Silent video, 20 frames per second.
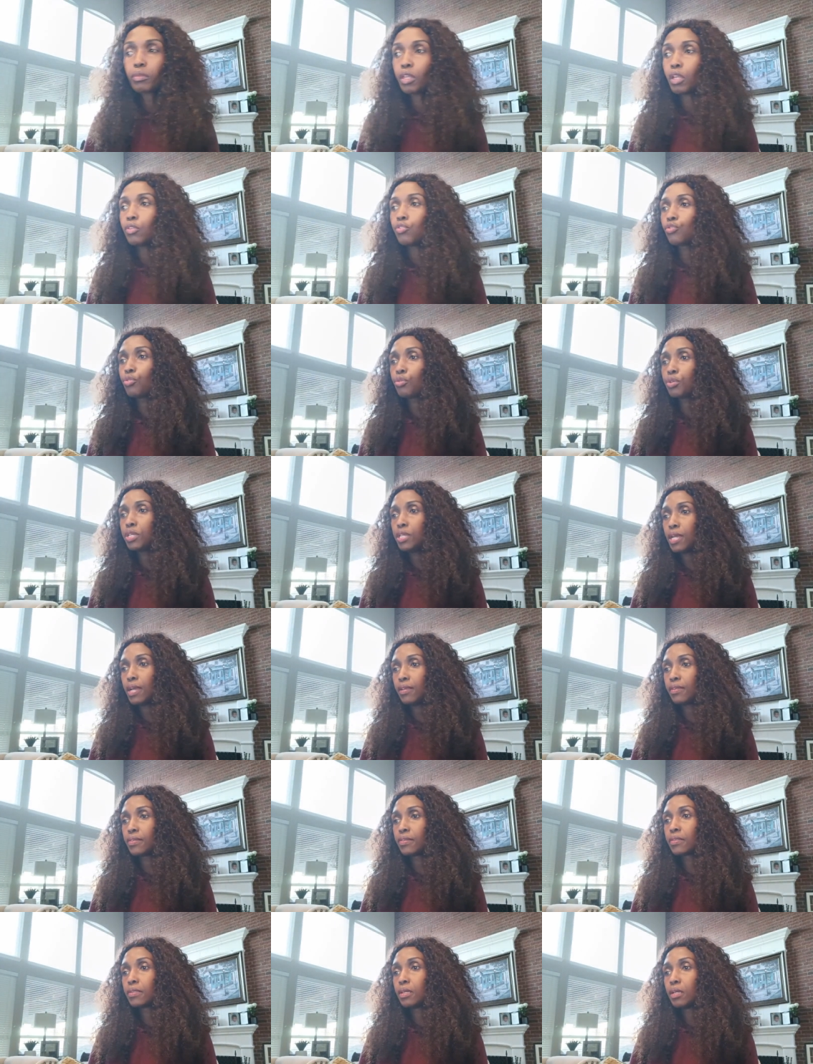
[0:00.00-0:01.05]
So,
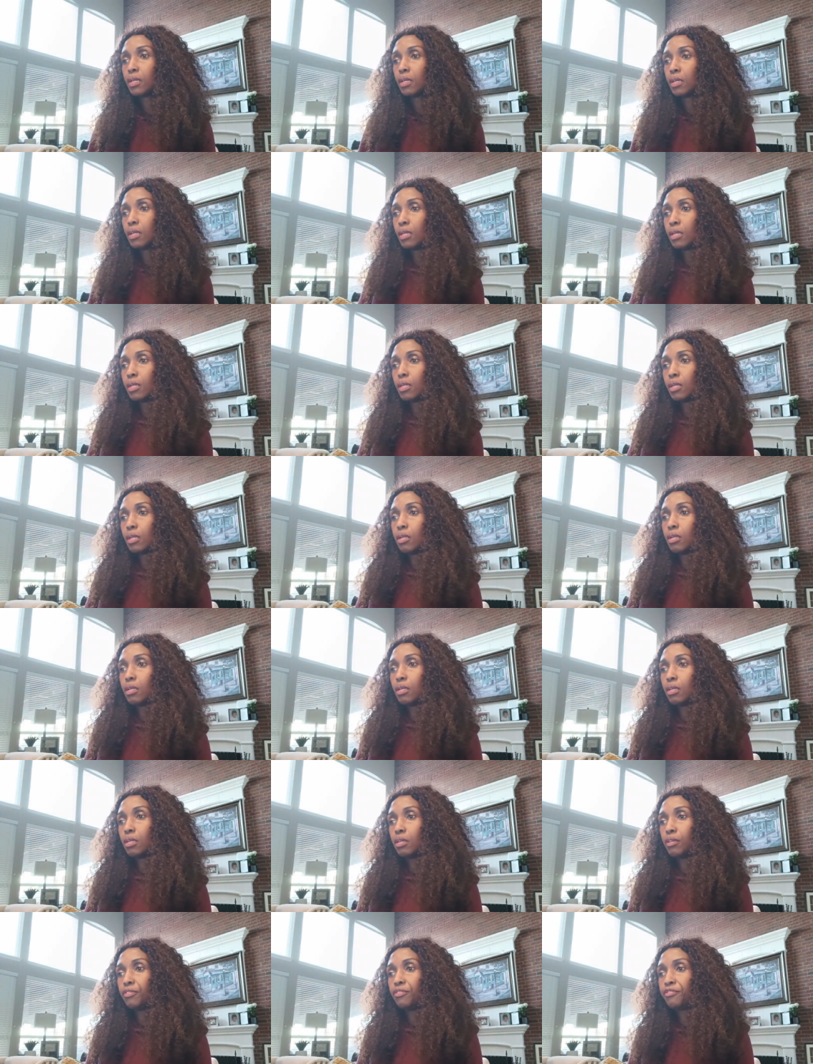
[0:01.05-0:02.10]
yes,
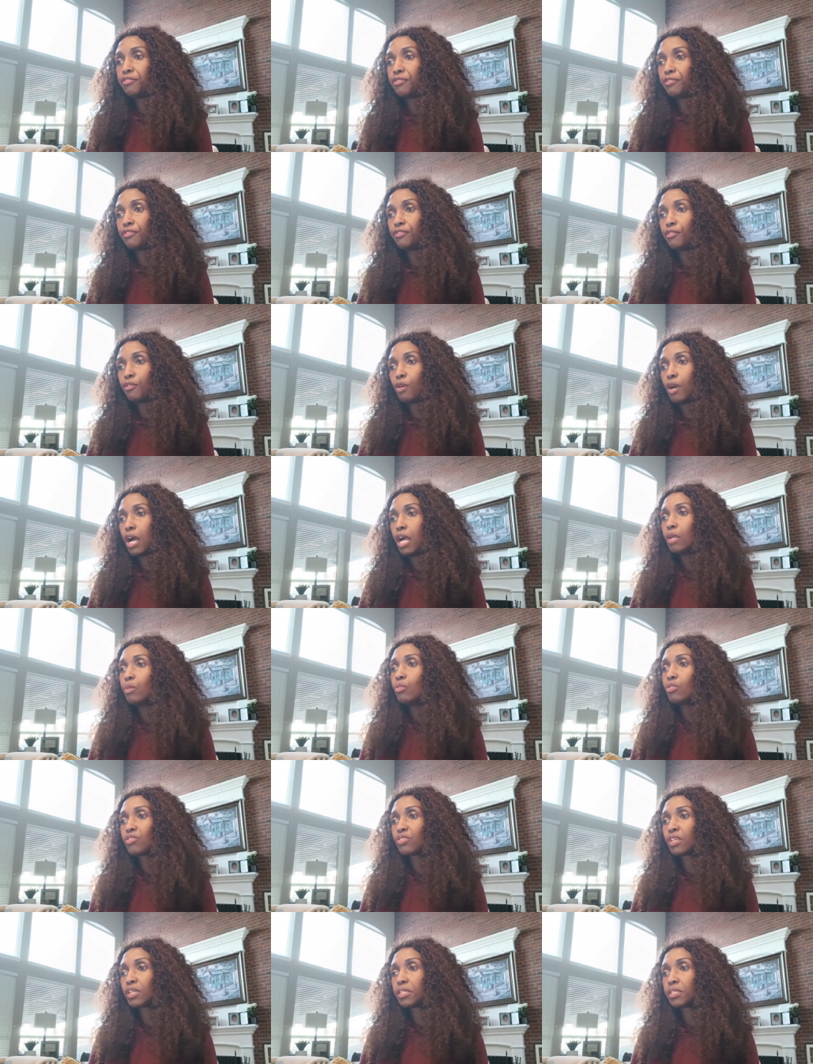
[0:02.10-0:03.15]
uh, for I
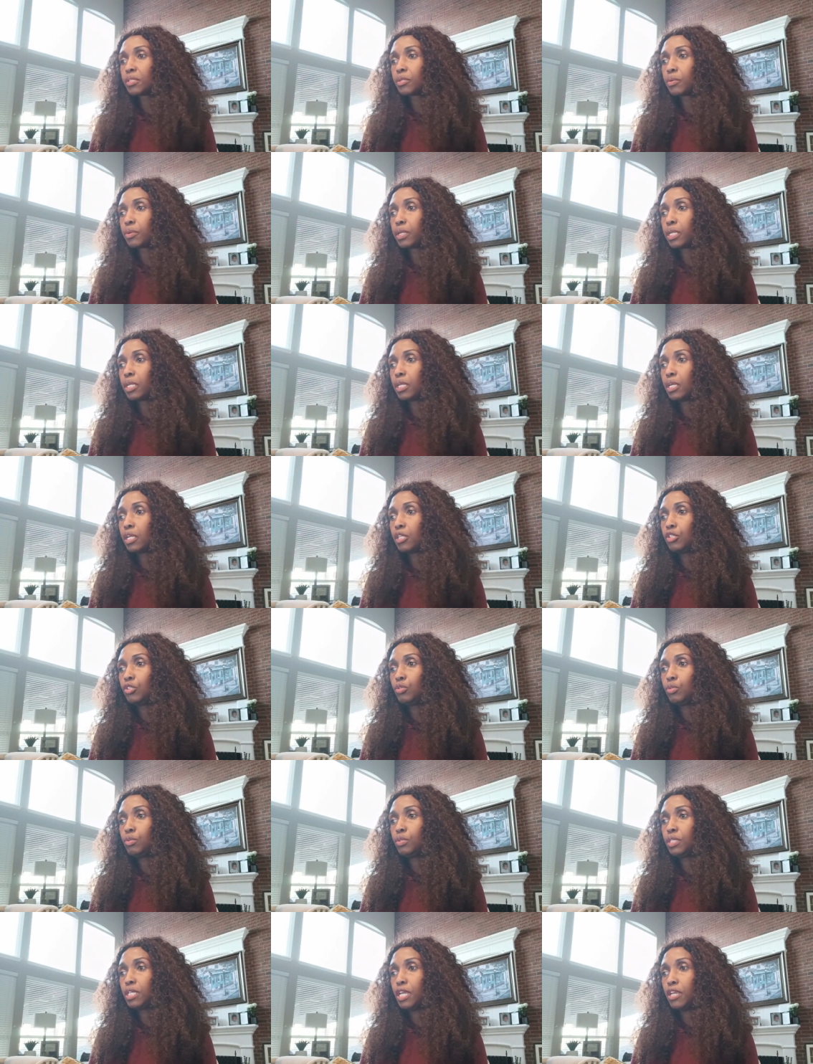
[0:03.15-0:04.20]
was hungry and
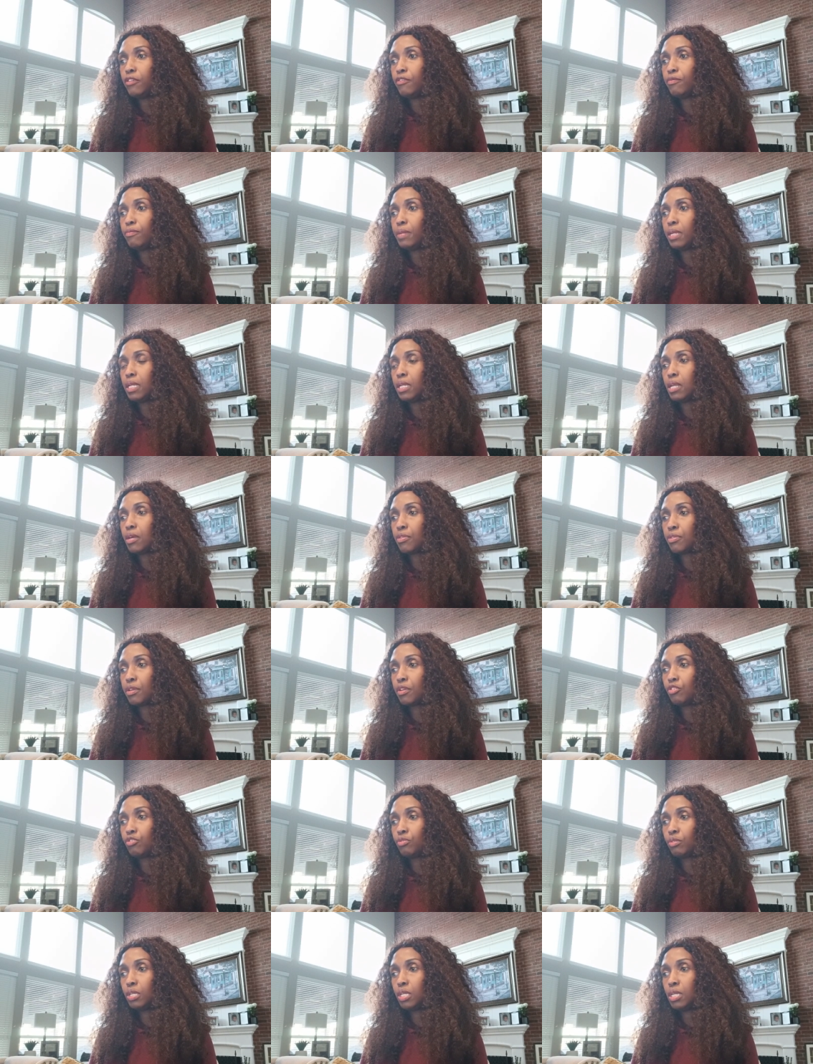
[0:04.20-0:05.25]
you gave me nothing
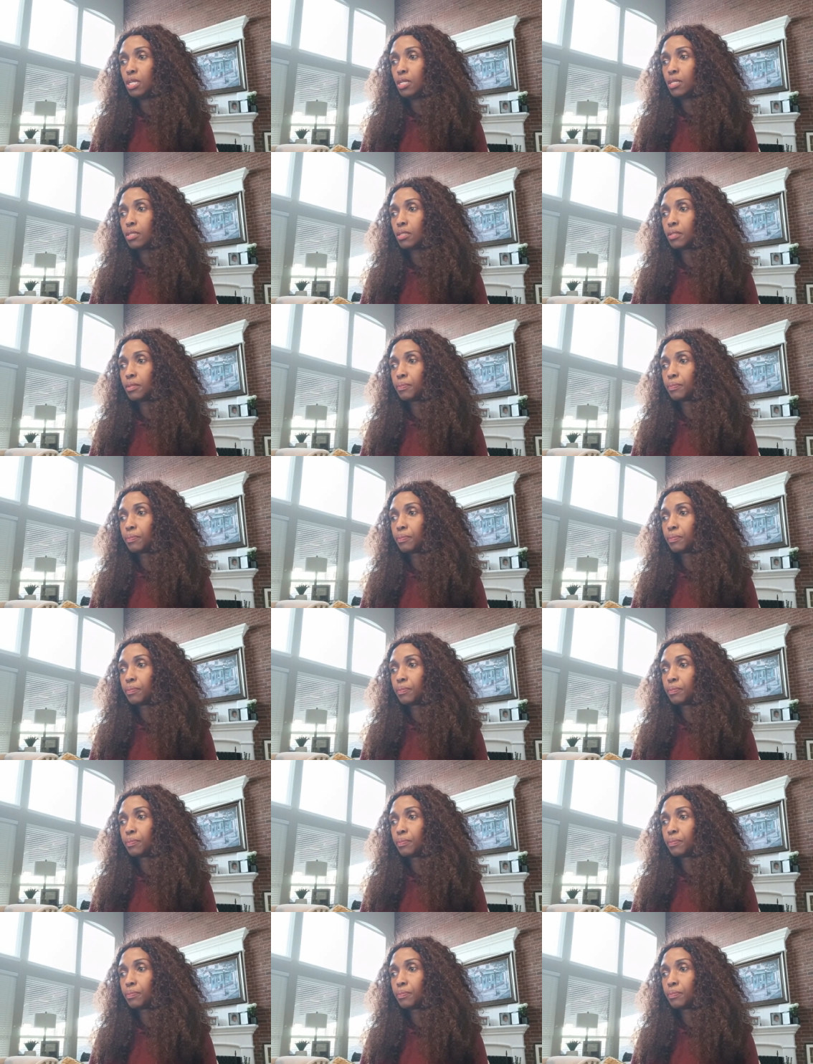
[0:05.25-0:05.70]
to eat.